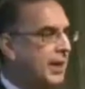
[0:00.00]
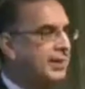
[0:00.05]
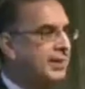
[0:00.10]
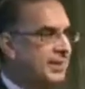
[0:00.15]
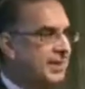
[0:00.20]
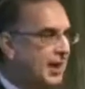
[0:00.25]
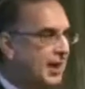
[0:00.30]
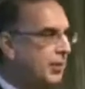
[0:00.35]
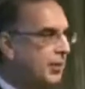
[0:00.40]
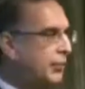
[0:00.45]

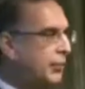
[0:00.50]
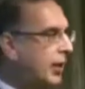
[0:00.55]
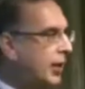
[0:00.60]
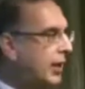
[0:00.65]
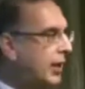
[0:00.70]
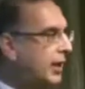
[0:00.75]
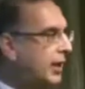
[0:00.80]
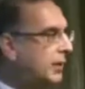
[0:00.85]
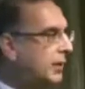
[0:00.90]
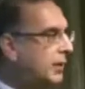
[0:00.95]
Entebbe
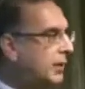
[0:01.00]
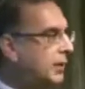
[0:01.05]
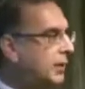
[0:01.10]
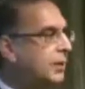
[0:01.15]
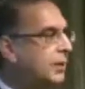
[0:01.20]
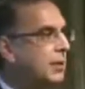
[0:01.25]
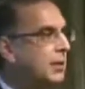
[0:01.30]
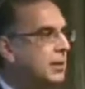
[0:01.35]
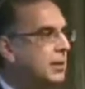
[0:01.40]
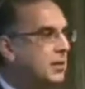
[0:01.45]
raid,
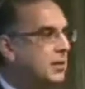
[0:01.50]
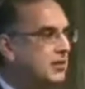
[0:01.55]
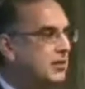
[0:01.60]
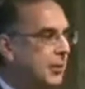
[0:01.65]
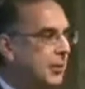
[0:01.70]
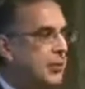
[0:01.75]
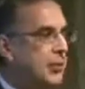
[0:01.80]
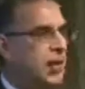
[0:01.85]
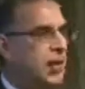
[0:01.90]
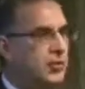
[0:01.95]

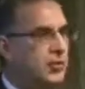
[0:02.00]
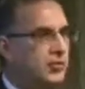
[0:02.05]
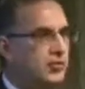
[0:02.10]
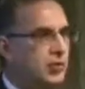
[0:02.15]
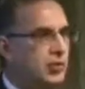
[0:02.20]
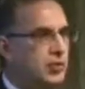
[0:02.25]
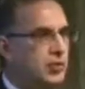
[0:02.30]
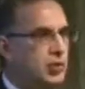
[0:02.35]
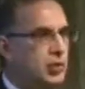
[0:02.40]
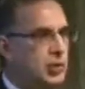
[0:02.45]
Summit Rally for the
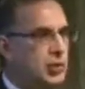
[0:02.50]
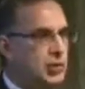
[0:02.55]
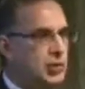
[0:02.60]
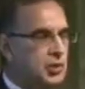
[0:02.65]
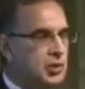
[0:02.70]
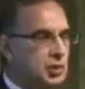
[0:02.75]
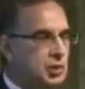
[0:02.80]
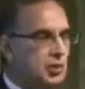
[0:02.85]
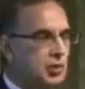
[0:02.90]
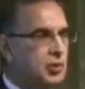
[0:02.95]
Soviet Jewry,
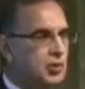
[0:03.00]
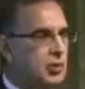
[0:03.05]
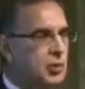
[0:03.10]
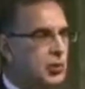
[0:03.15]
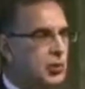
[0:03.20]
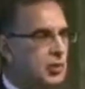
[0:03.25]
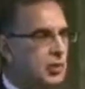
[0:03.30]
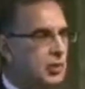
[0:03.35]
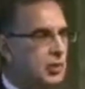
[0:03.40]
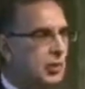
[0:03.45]
which turned the
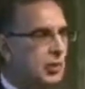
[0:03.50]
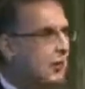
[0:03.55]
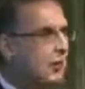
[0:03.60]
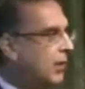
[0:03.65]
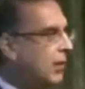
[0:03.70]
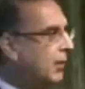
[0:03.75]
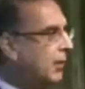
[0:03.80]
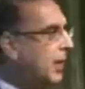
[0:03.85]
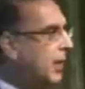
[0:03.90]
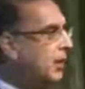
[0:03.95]
corner
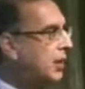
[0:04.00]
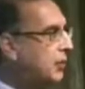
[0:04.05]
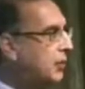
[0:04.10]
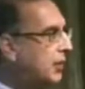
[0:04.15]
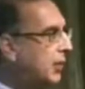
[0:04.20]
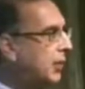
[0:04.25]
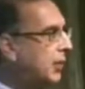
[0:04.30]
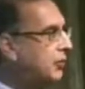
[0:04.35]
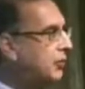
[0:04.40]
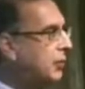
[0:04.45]
on that
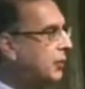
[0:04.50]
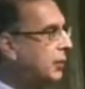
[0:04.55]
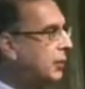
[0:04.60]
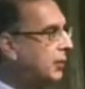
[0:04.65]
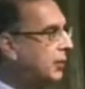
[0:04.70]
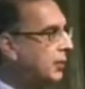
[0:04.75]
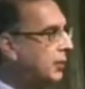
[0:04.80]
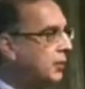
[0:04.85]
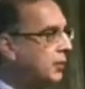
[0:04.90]
human rights struggle.